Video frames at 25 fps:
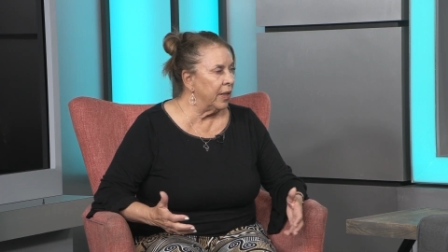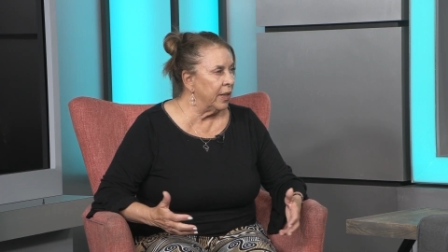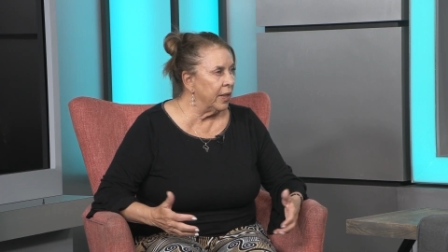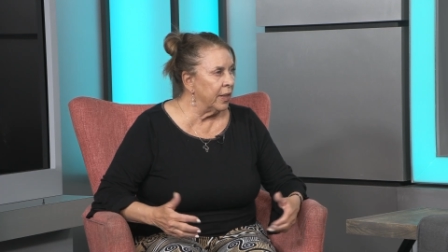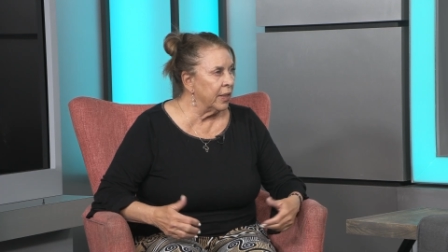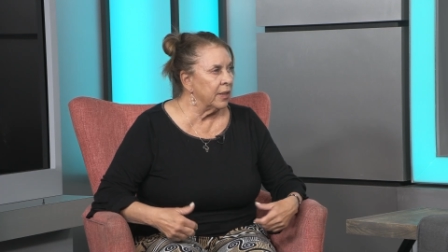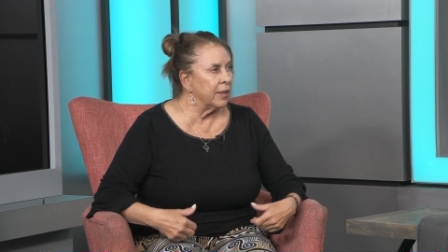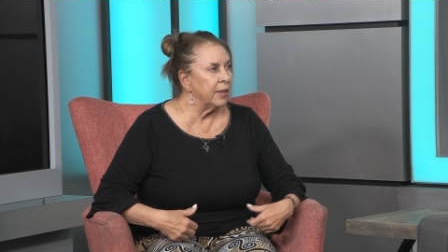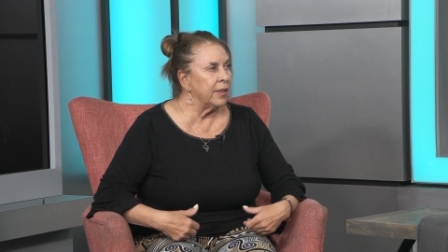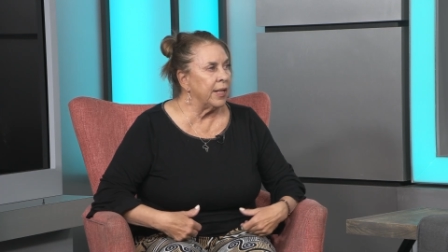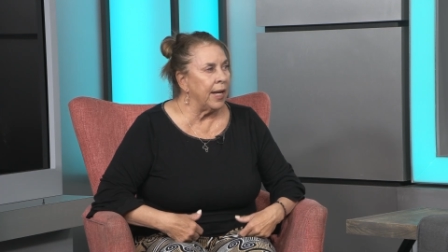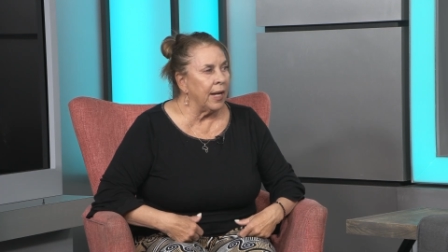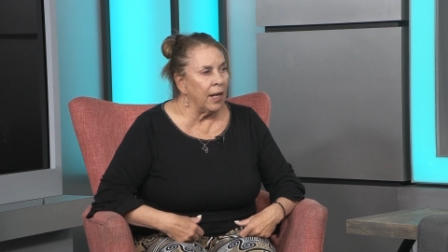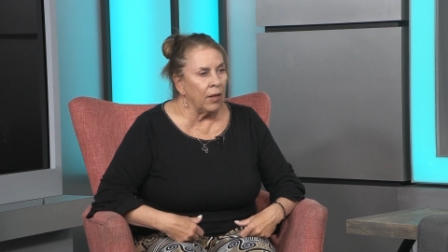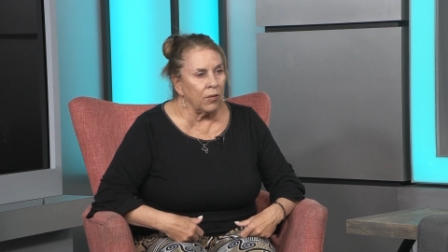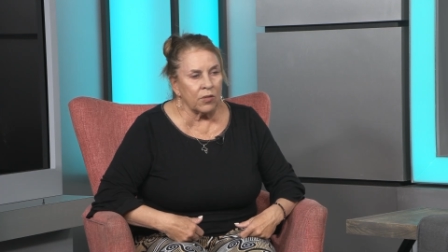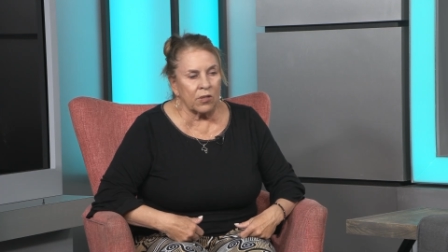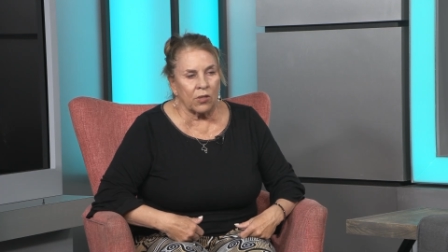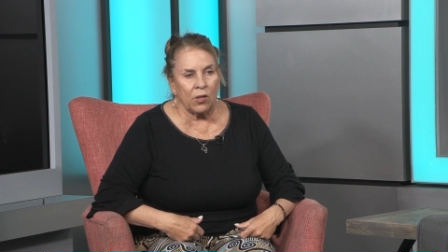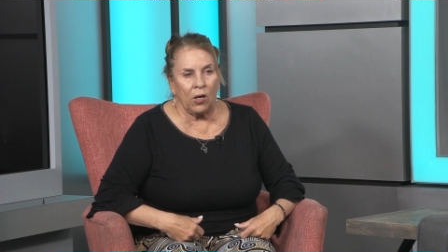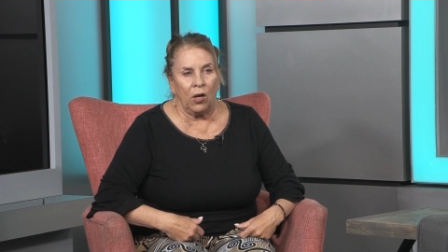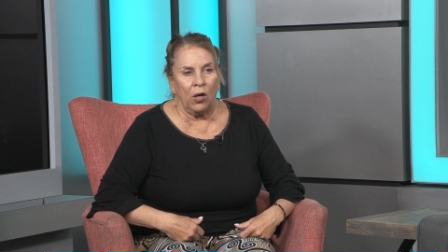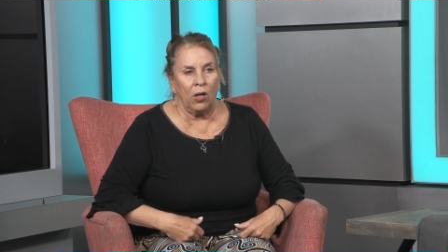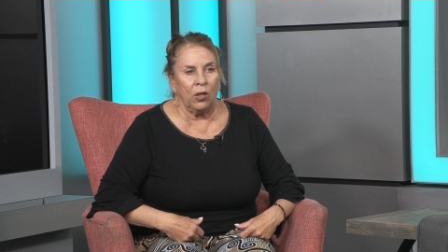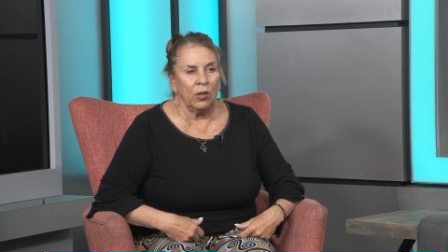and now it's
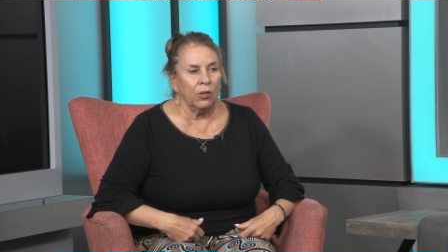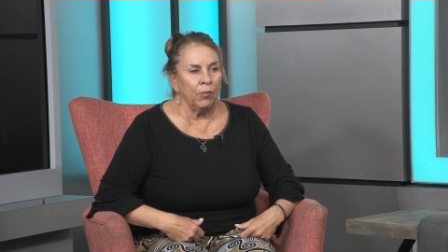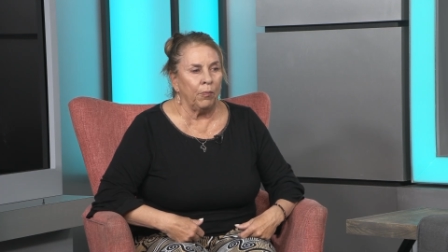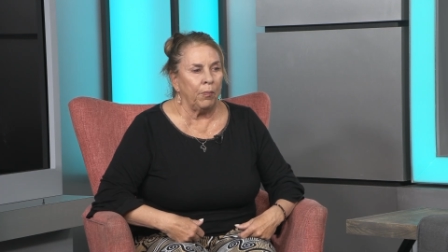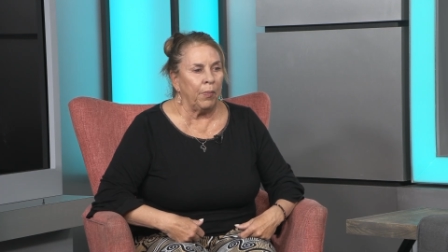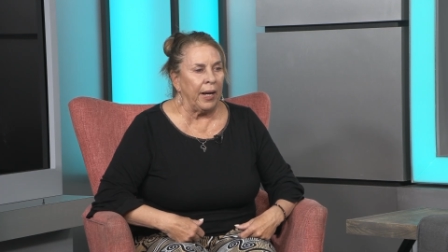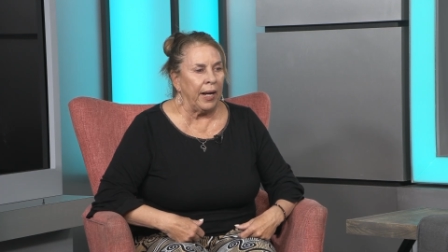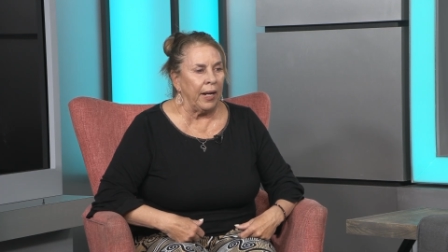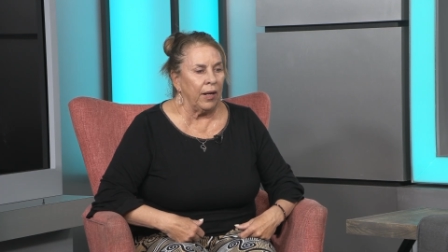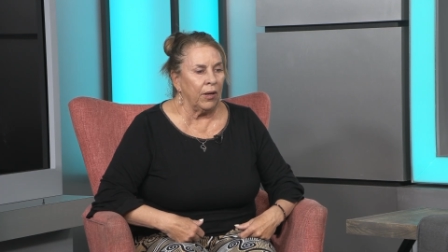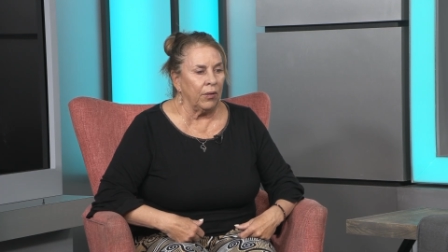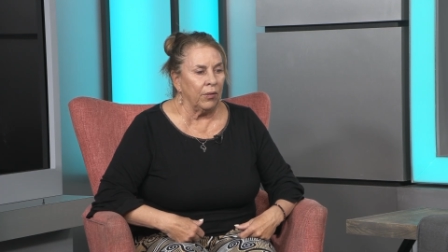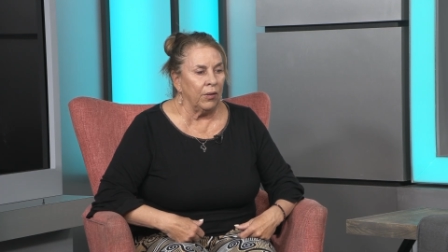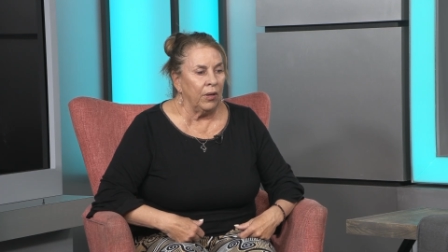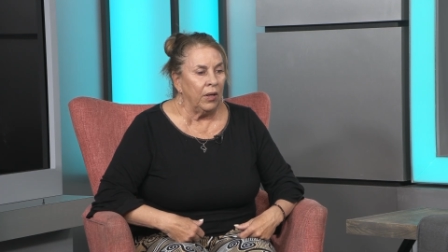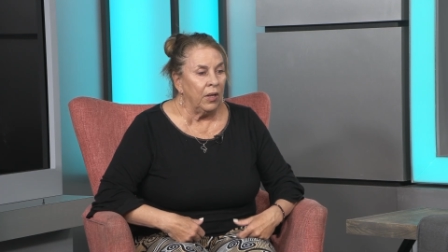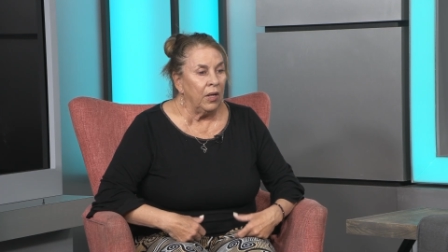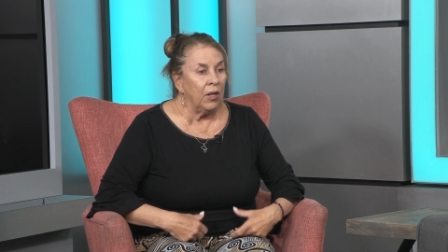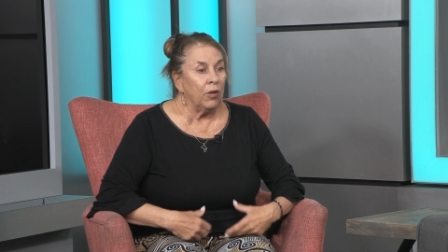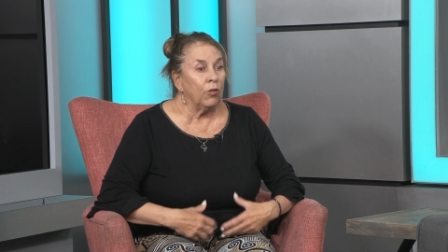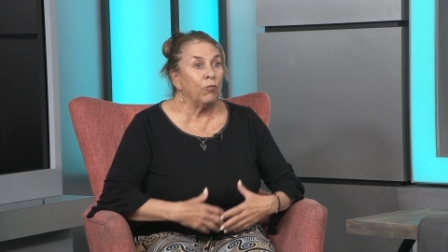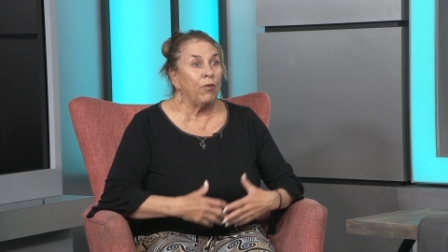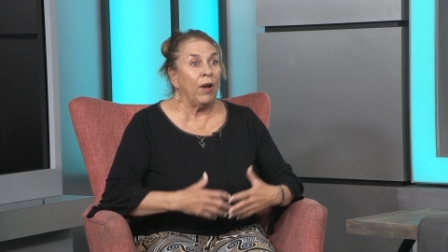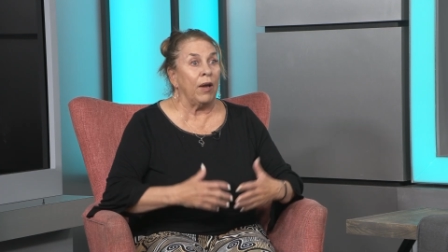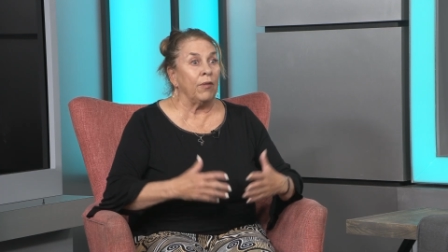all about
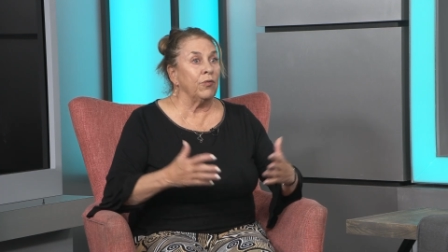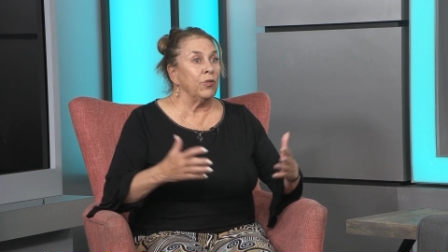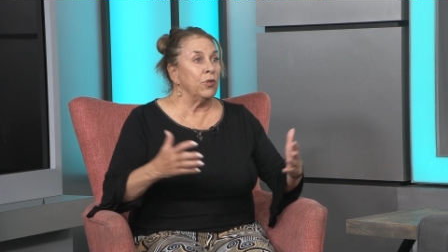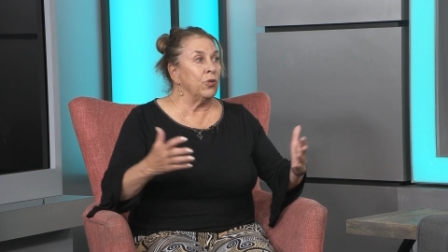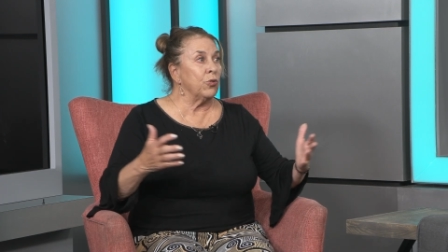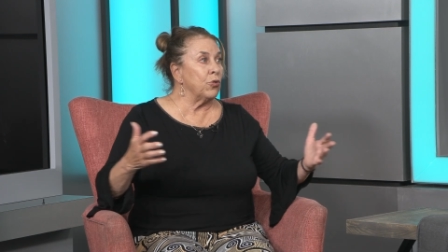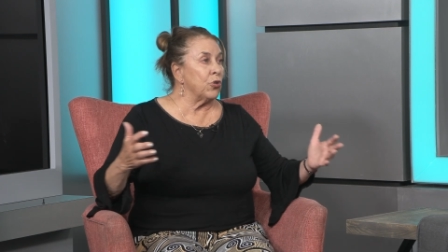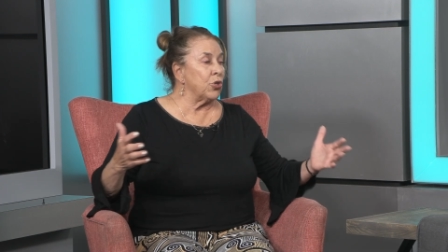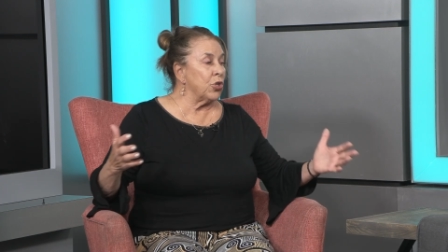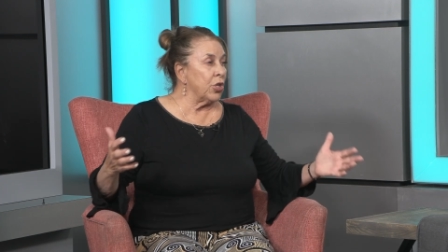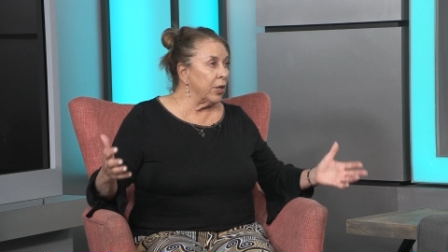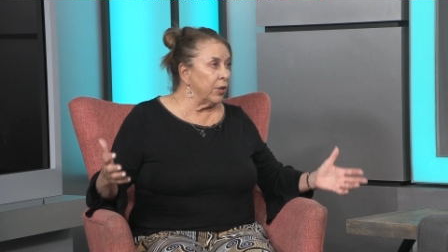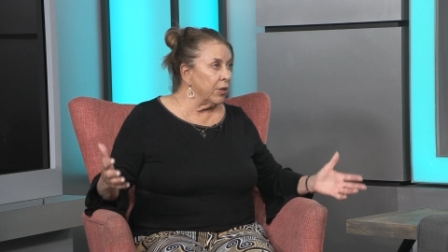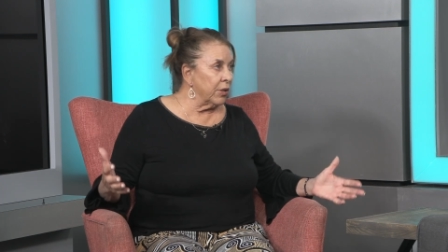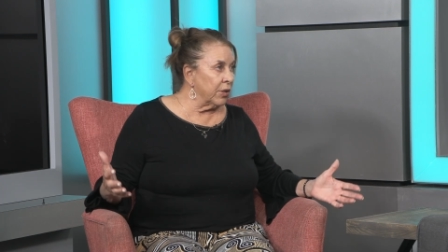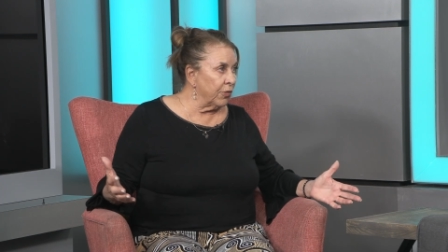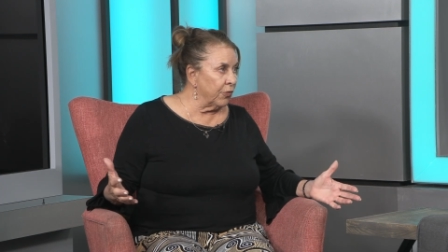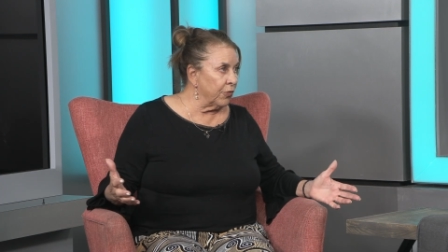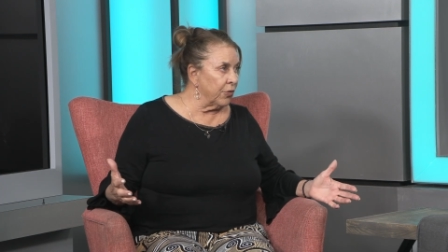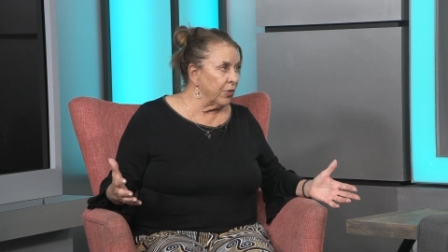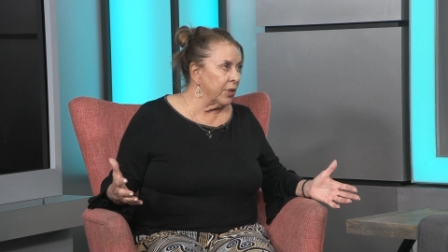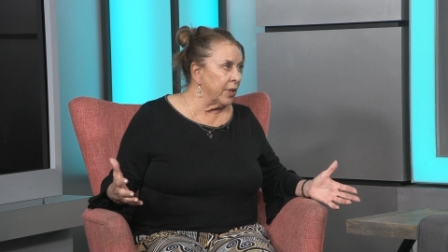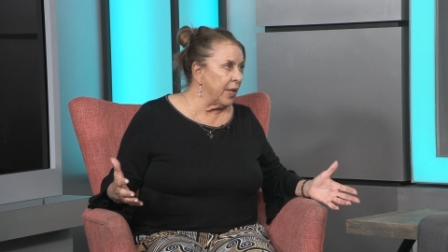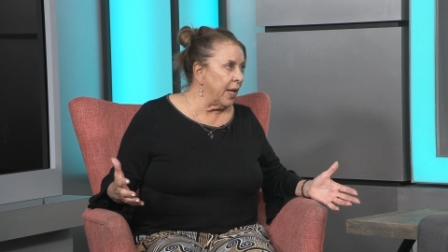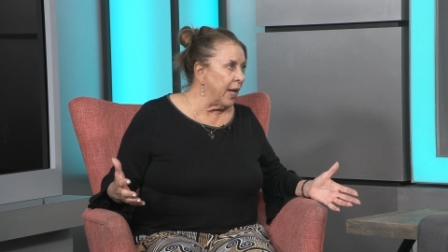revenue sharing
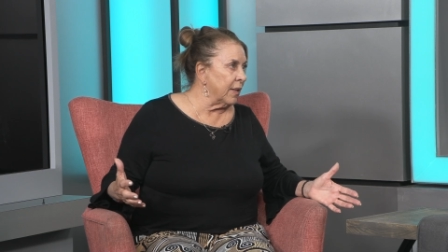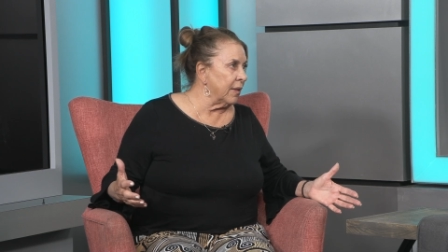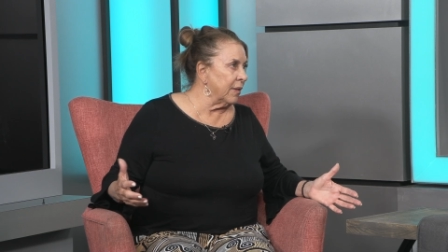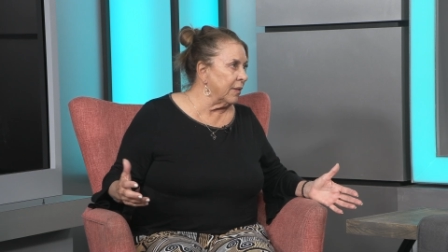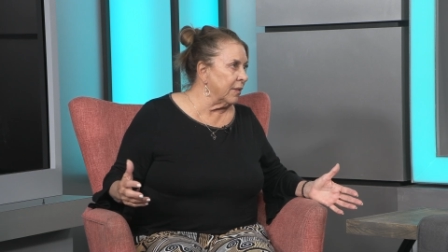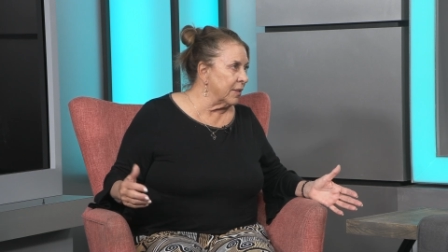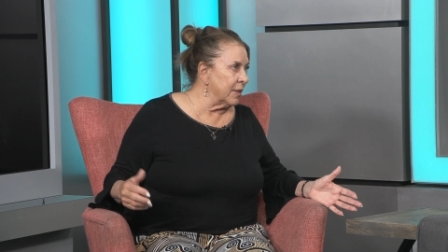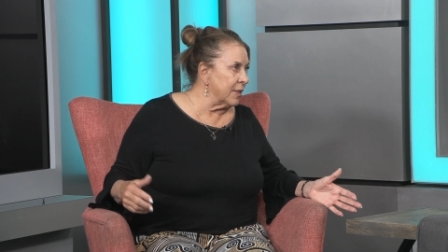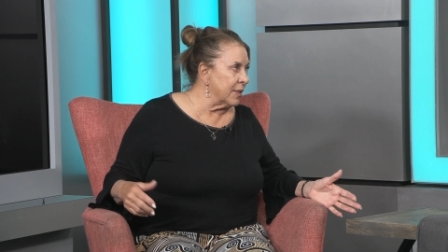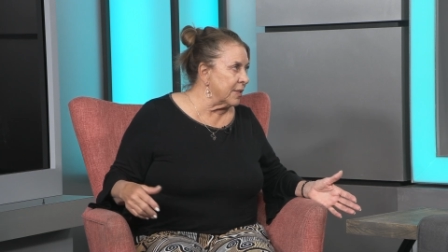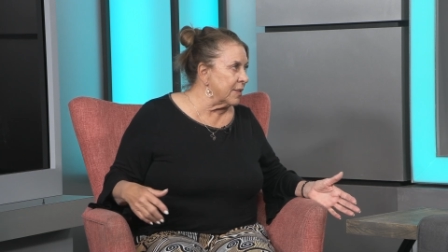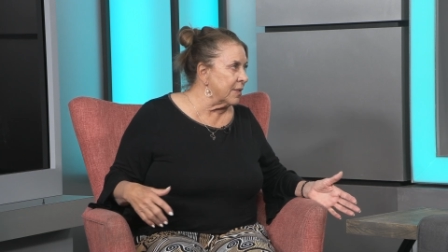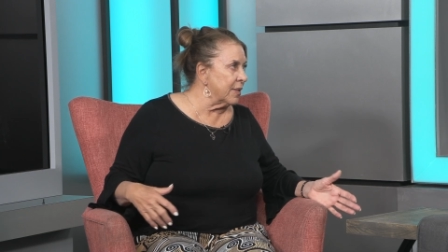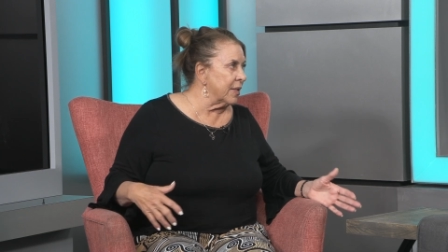for the athletes.